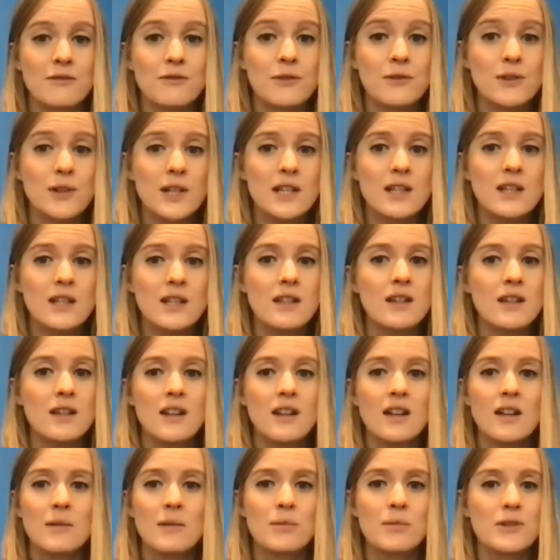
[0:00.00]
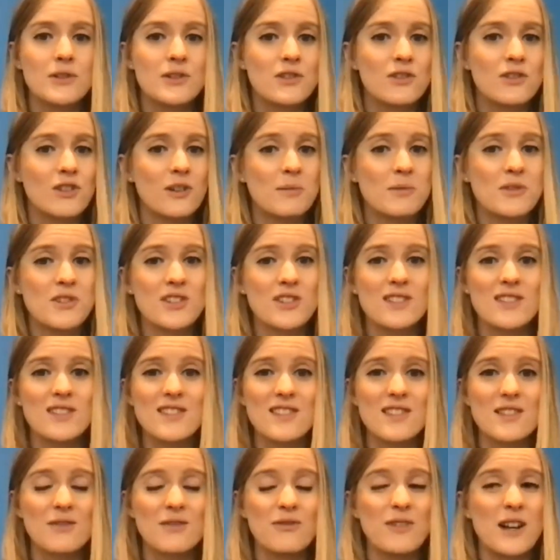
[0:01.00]
free. Prescriptions
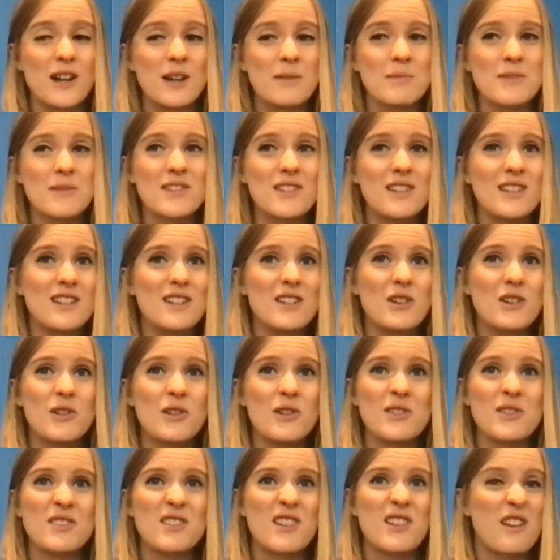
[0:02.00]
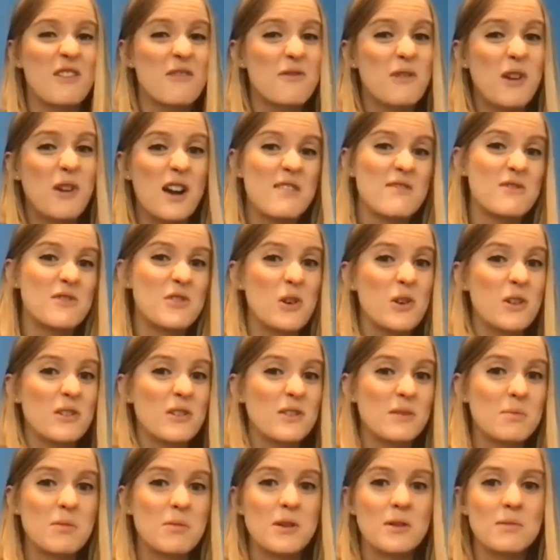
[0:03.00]
at the pharmacy cost like
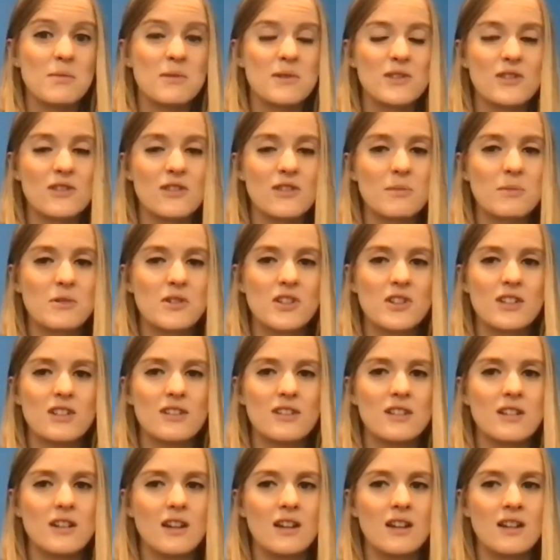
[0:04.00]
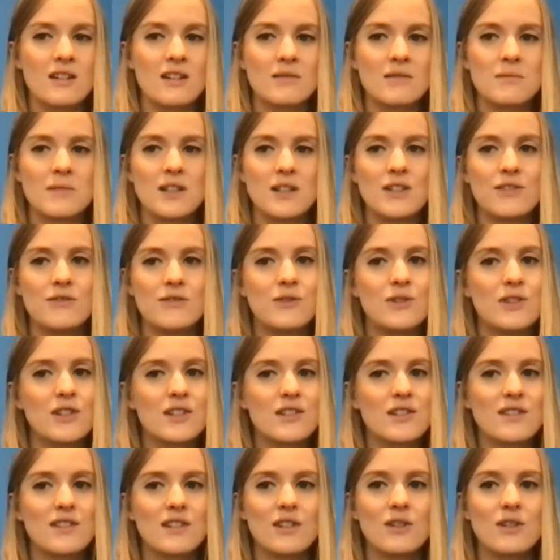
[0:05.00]
$5 per prescription. And if you
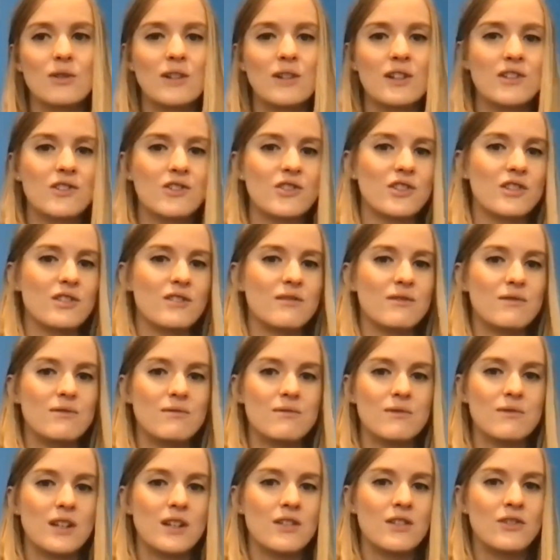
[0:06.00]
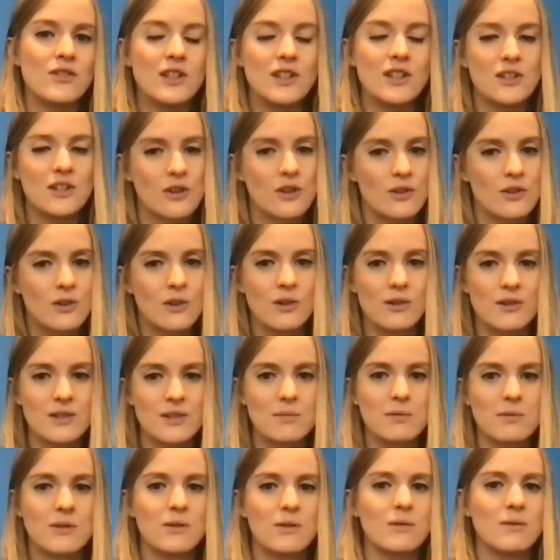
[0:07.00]
get sick or injured and you need to go to
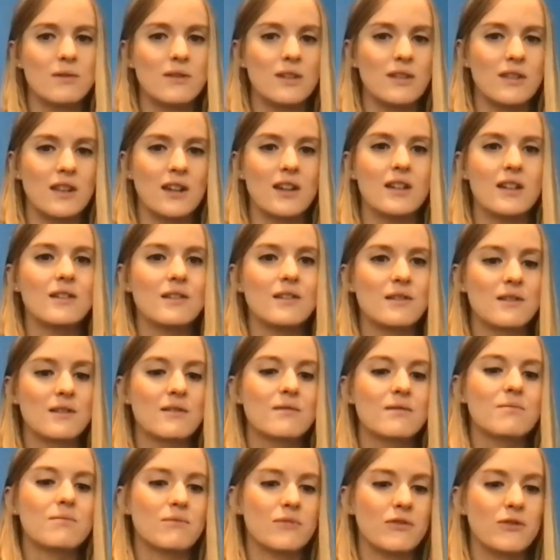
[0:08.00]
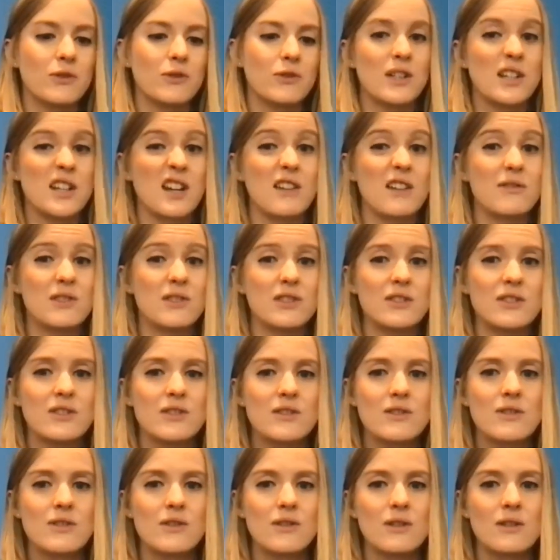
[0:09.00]
hospital, then that is fully covered.
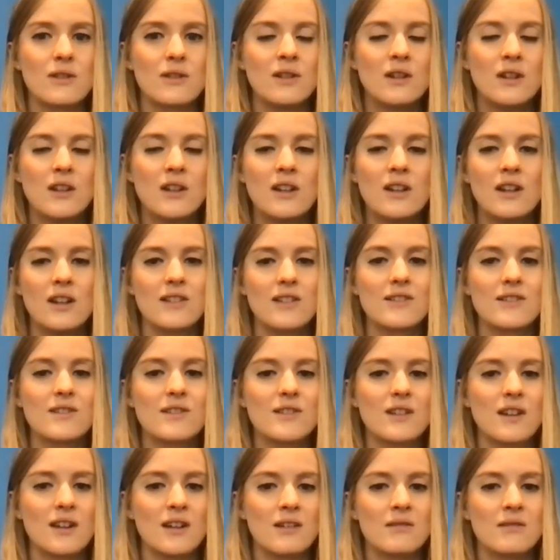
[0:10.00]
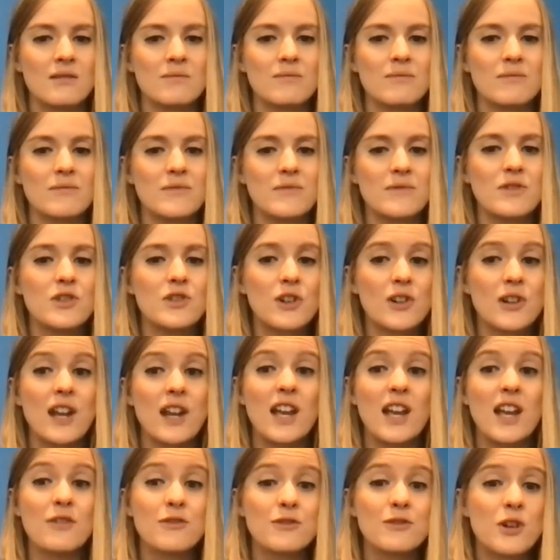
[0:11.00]
So it's you don't
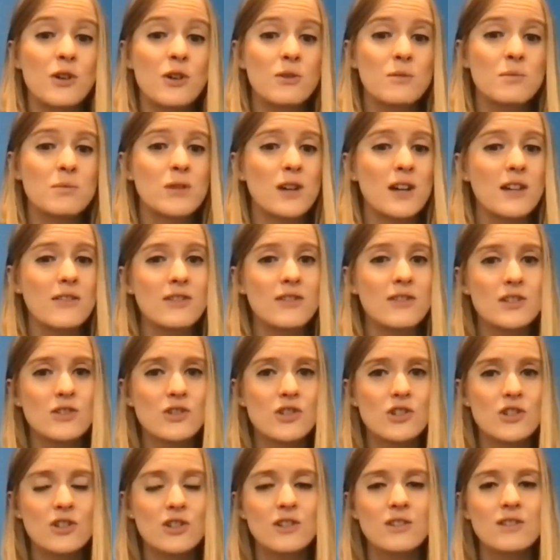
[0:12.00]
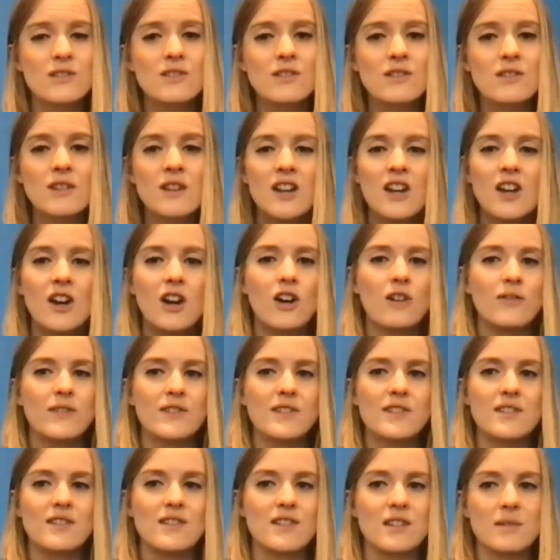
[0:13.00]
have to hold private insurance.
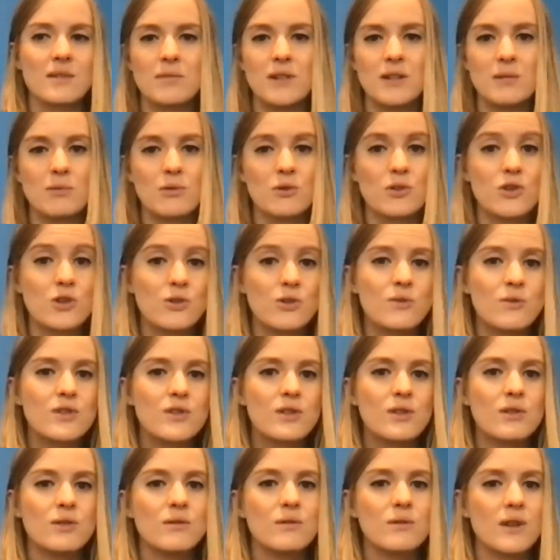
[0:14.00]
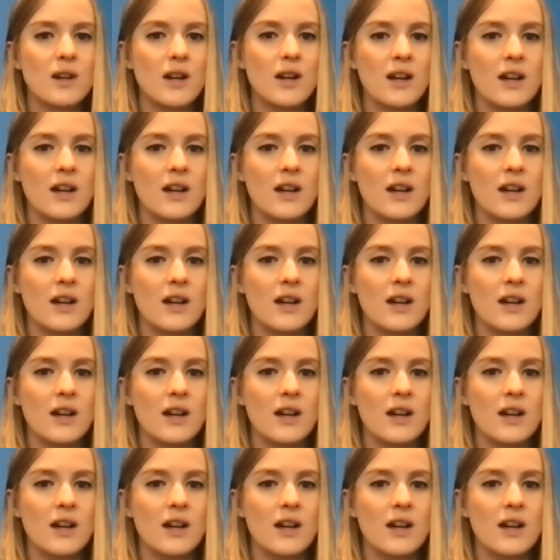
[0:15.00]
Obviously some people choose to,